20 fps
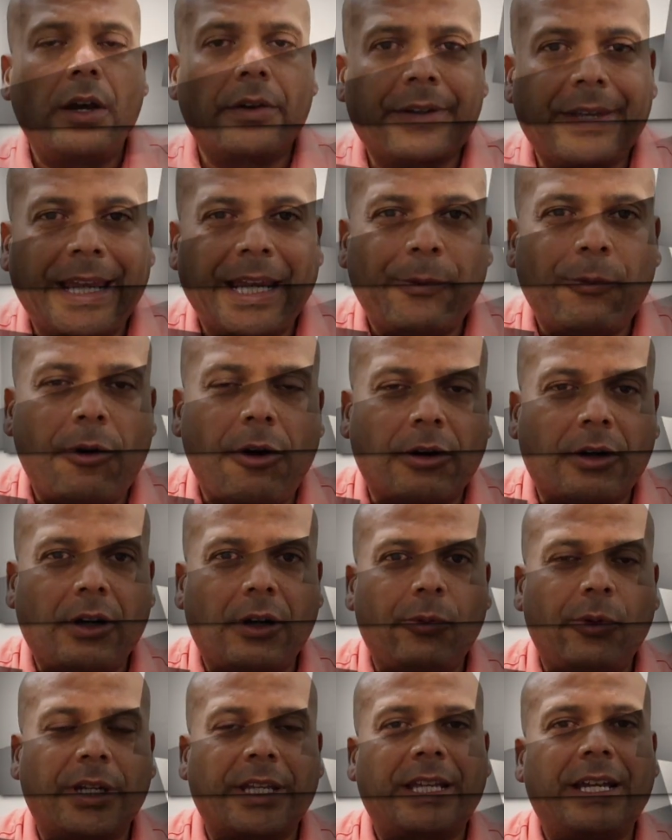Okay, Walker,
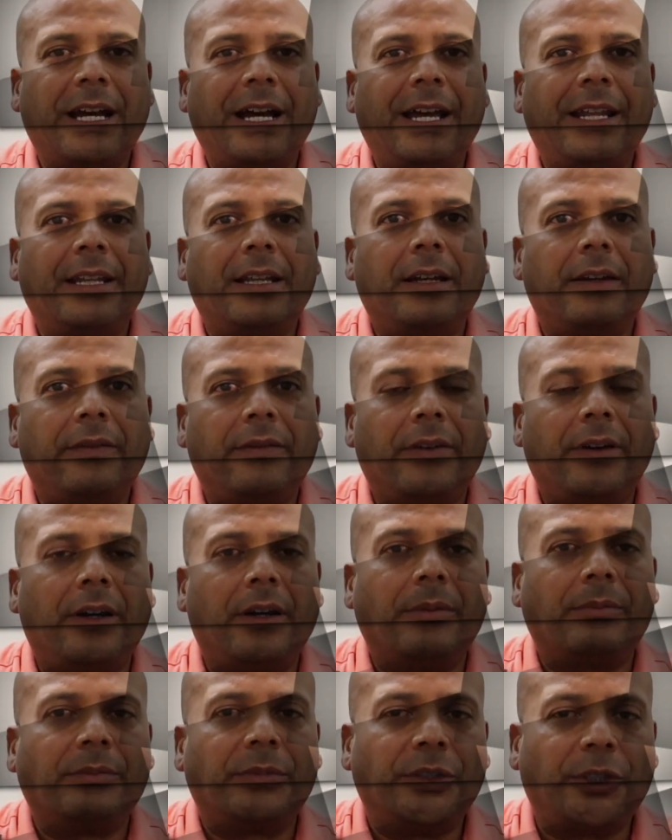what kind of
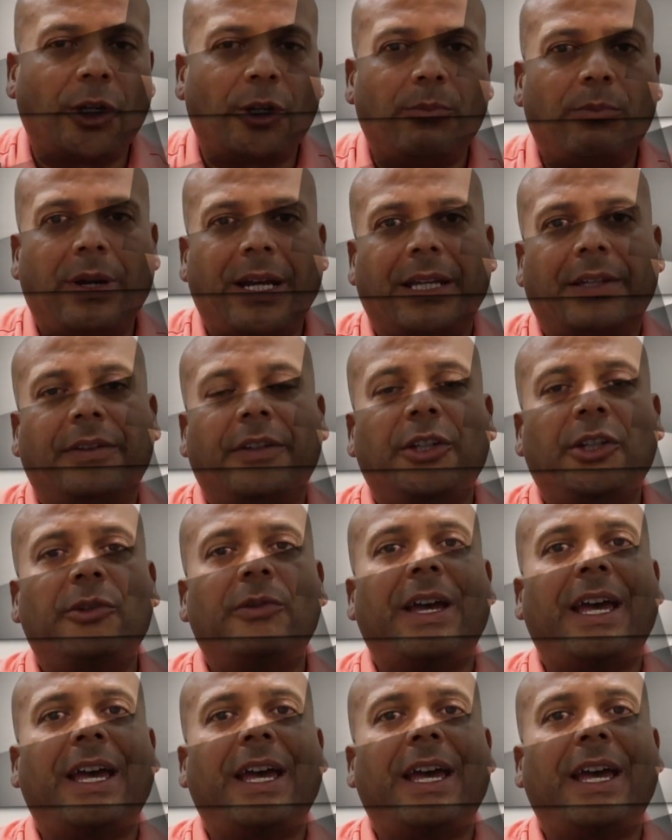um, dirt bike do you